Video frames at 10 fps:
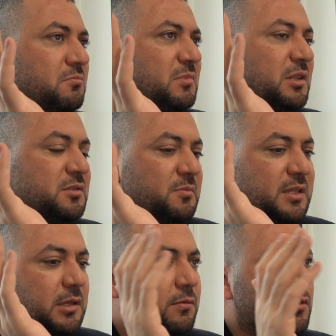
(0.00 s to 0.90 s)
It doesn't
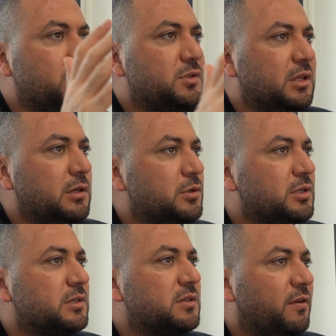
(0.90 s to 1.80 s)
matter if you use 10
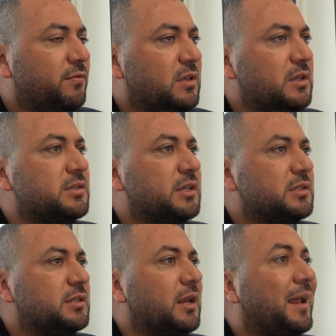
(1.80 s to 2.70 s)
users, 50,
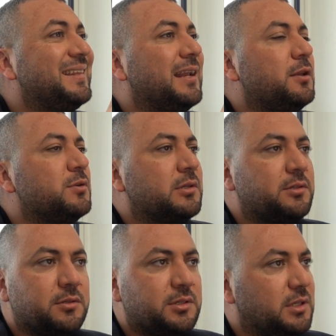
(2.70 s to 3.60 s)
60, 99
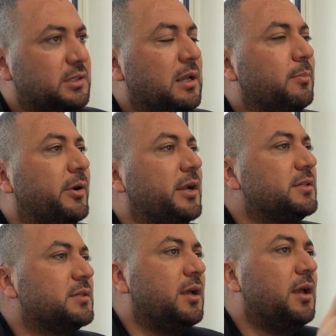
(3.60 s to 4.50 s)
users, it's the same price.